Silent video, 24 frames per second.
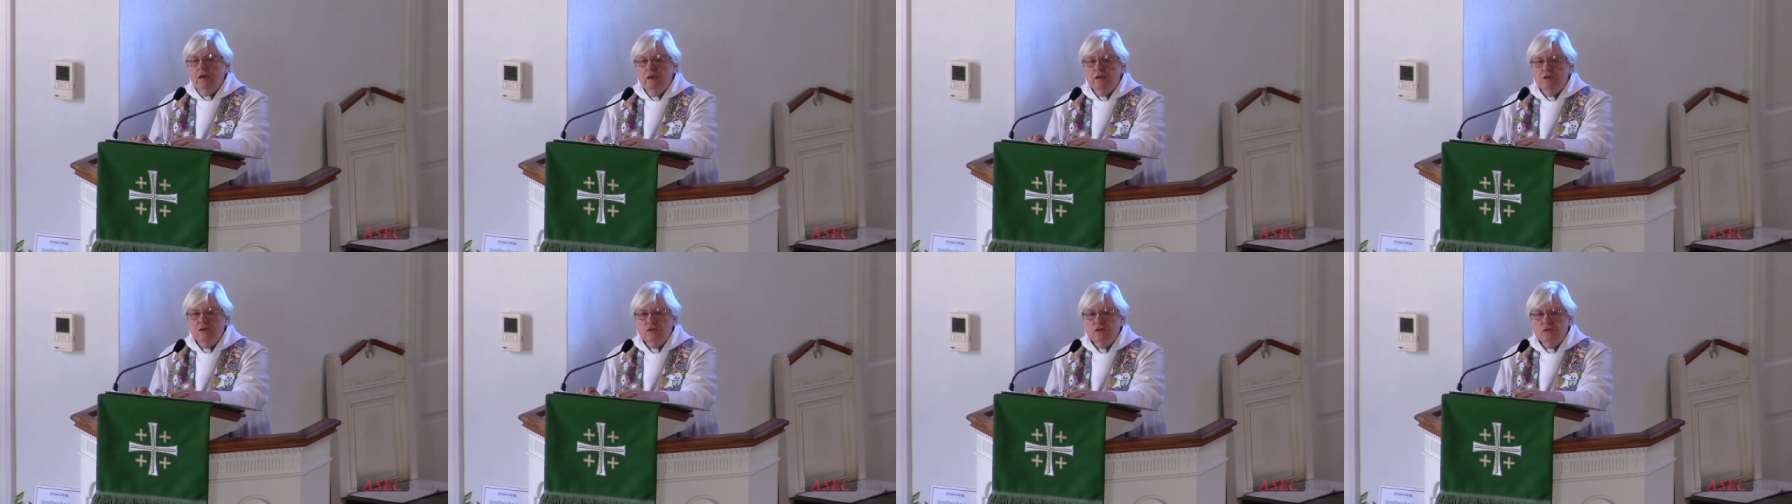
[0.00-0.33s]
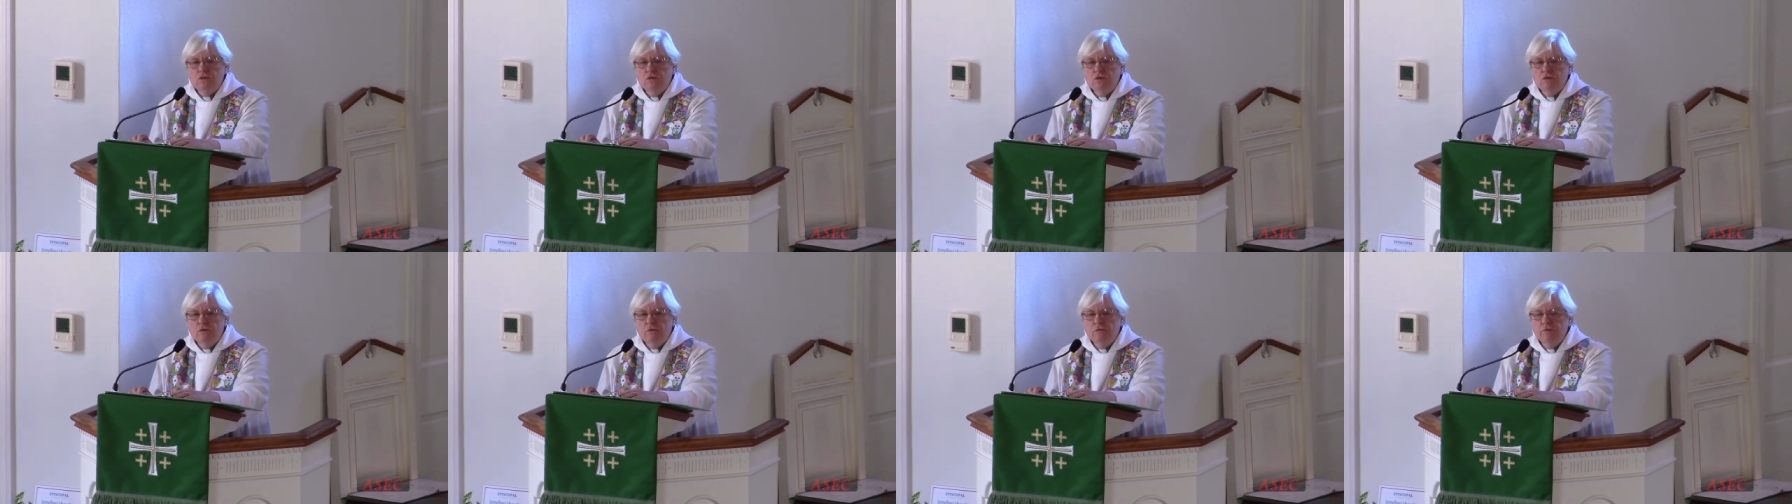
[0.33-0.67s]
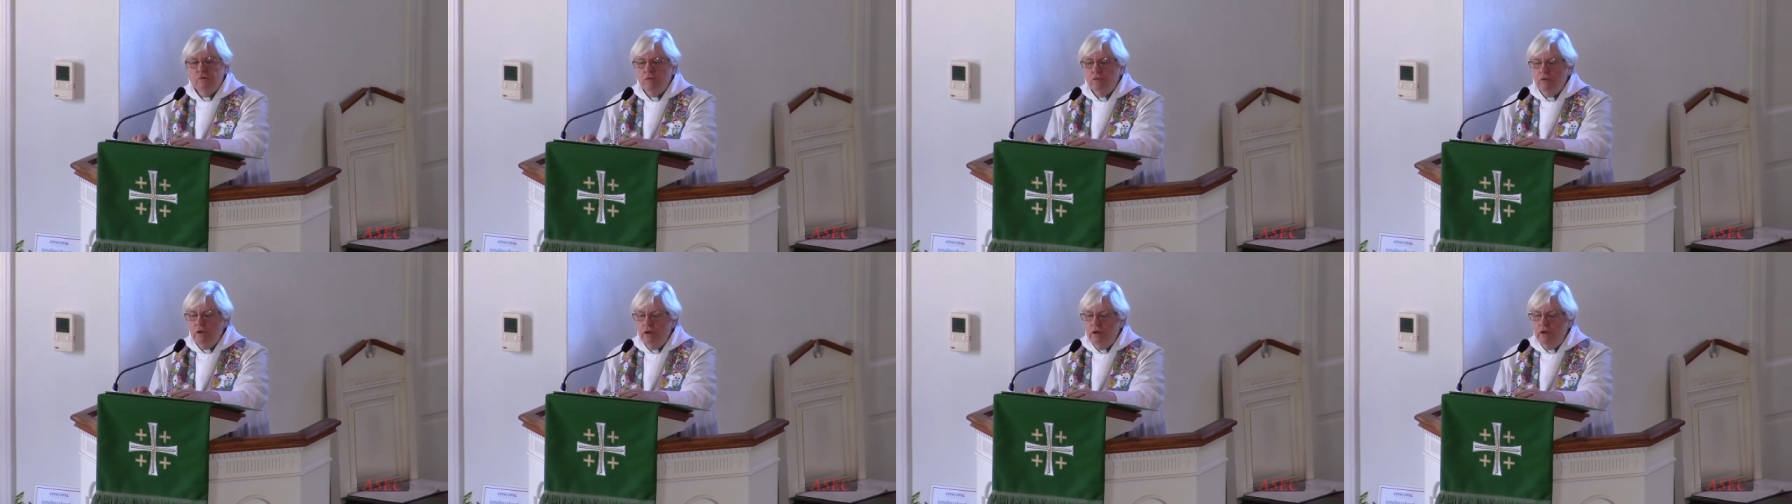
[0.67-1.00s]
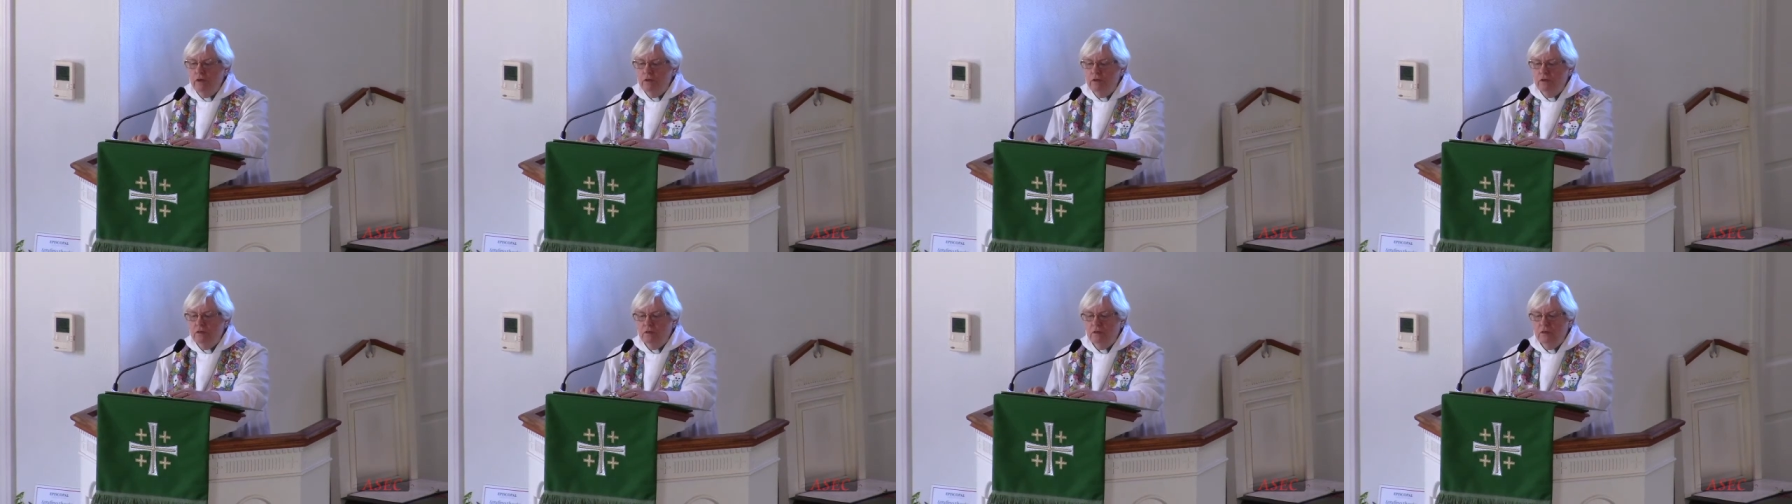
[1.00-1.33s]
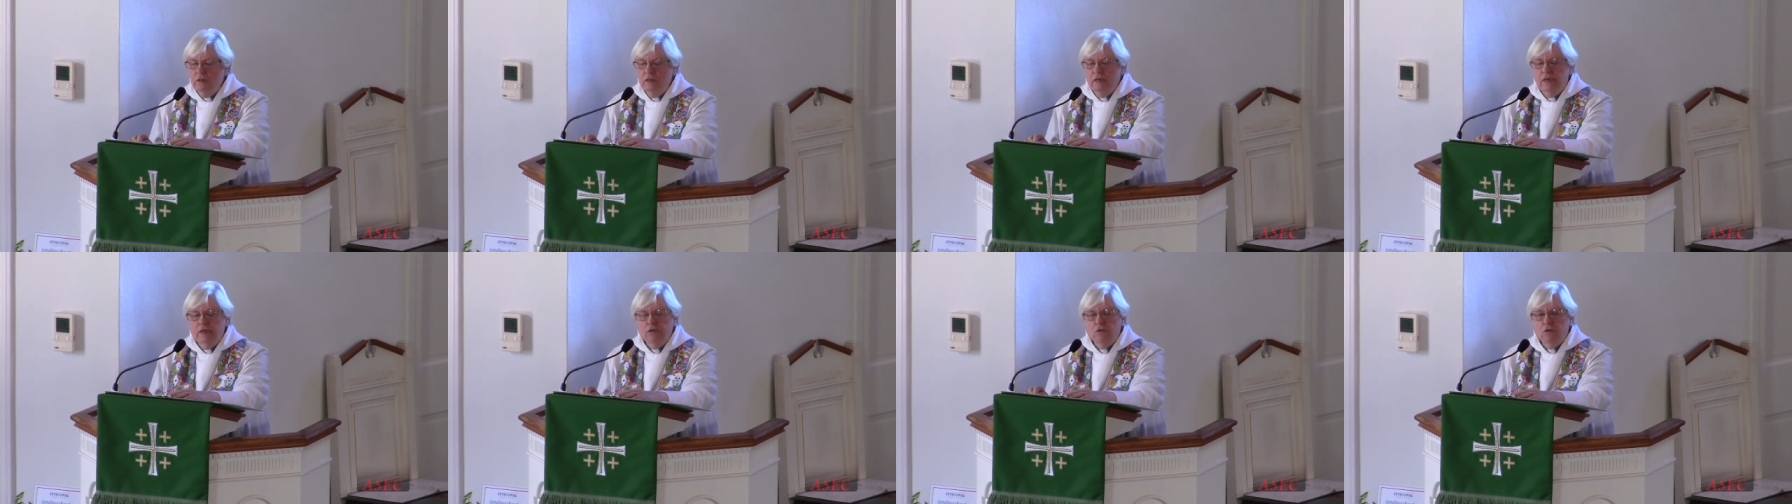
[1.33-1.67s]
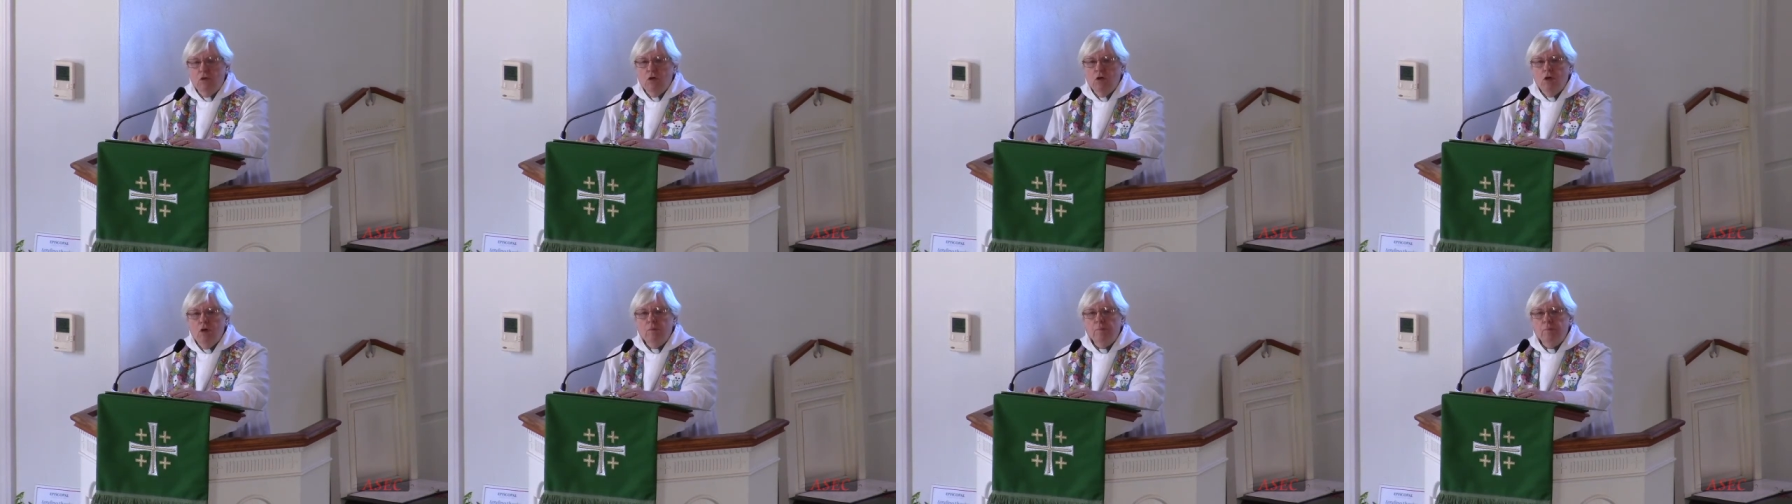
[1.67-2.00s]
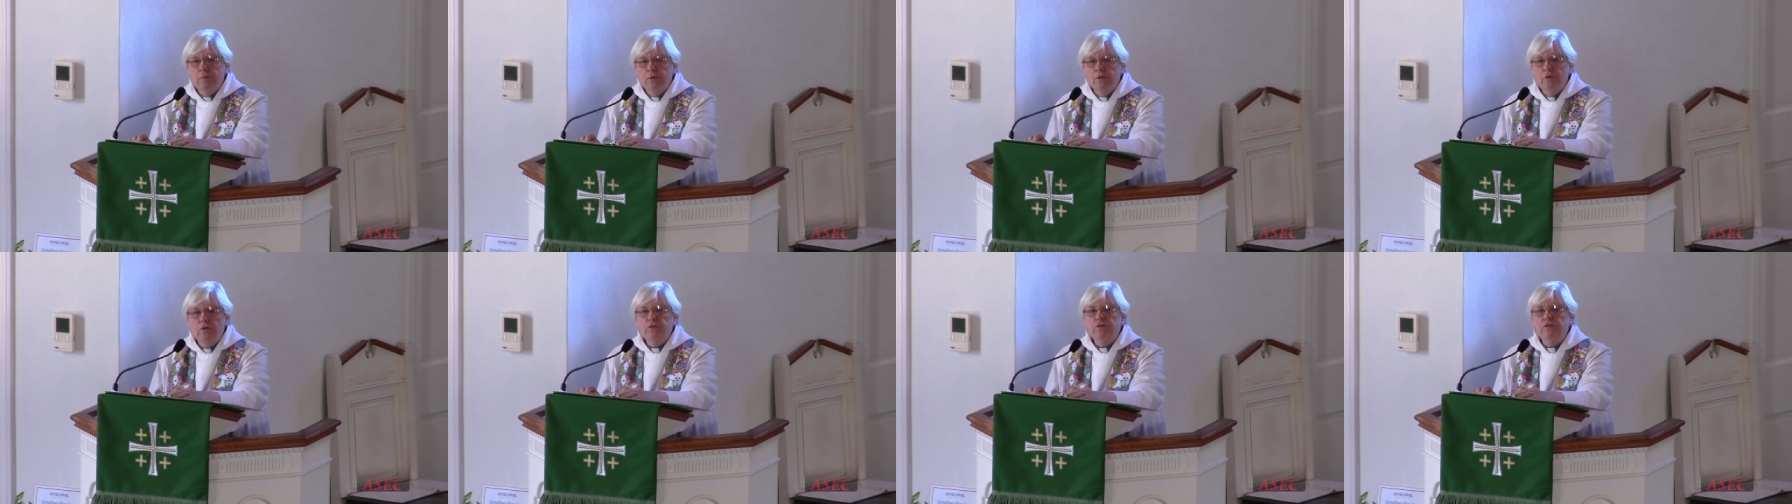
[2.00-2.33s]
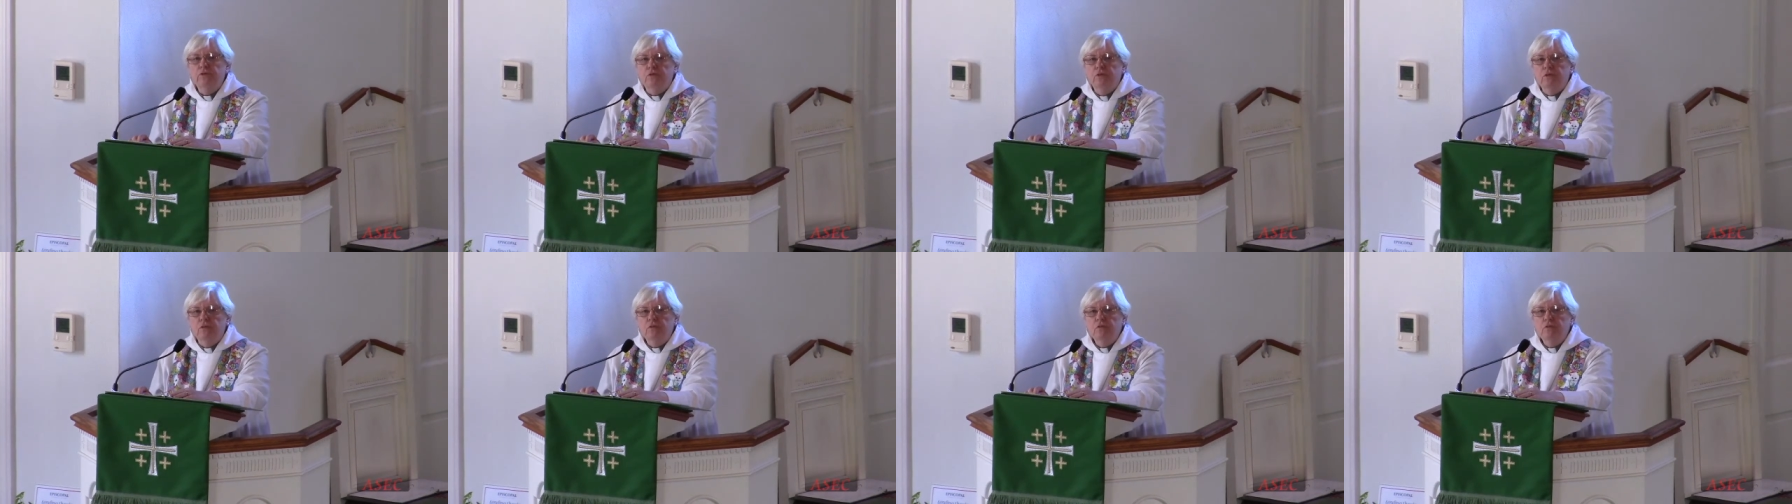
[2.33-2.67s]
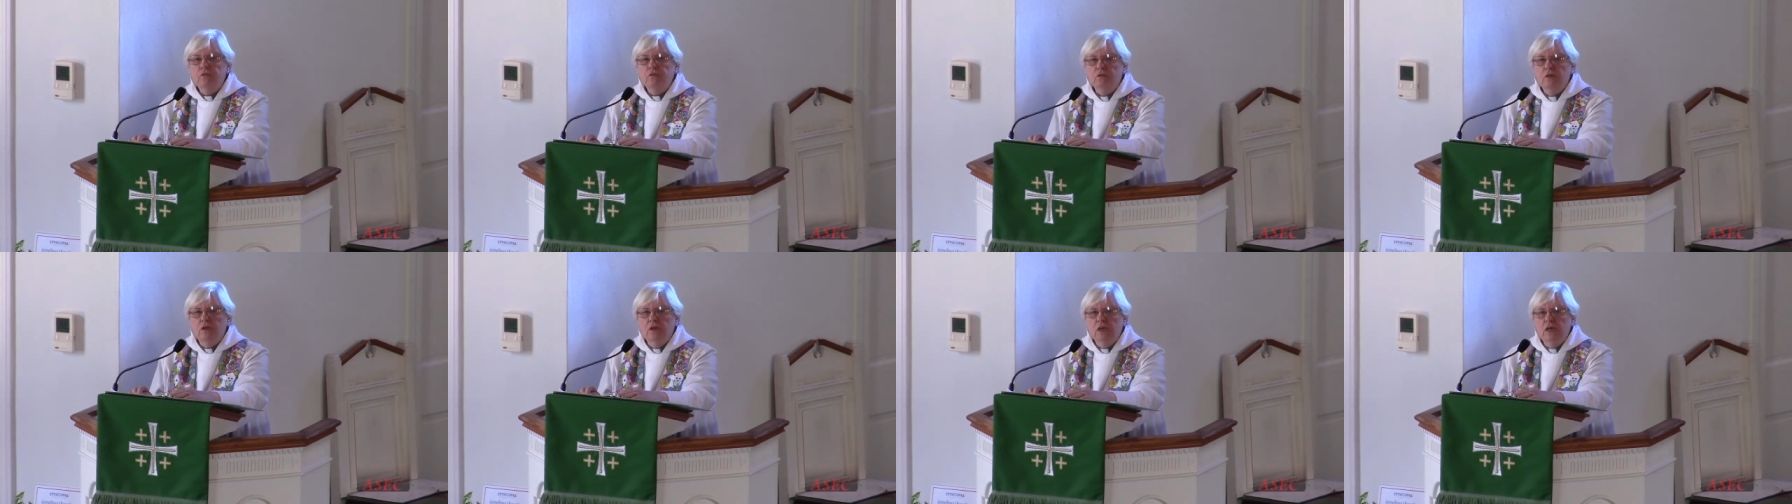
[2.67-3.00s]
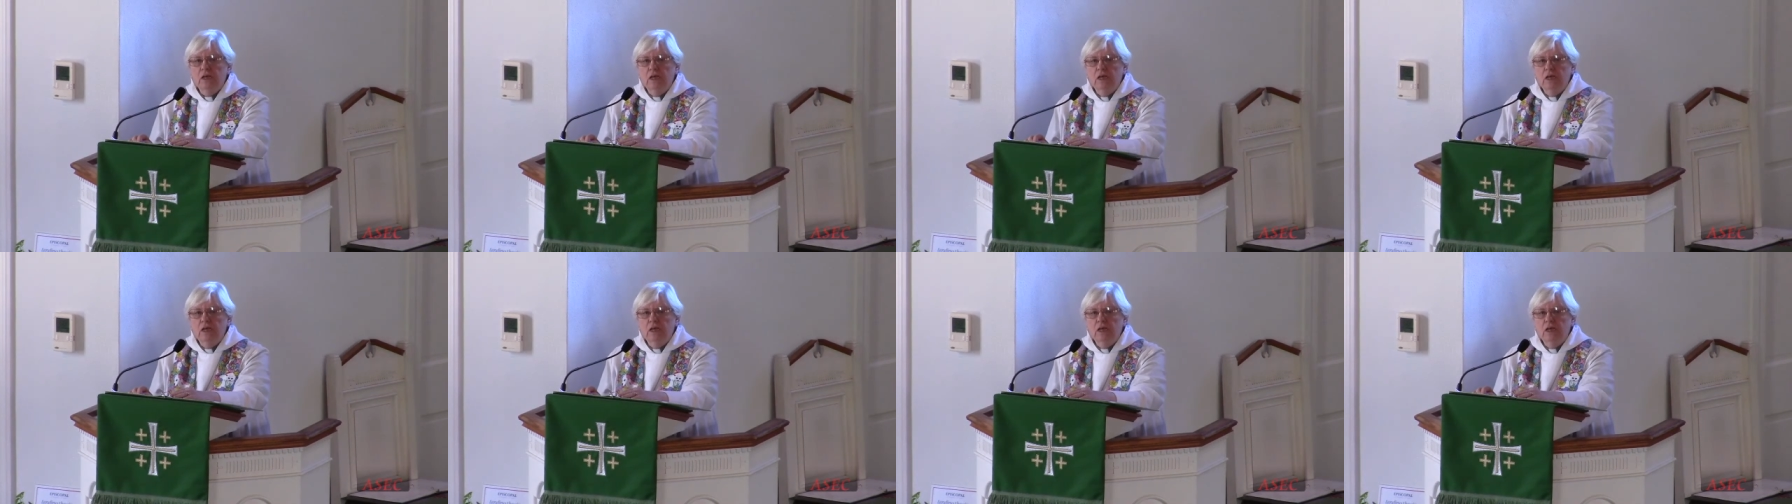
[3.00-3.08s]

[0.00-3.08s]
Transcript: and serve Christ in all persons,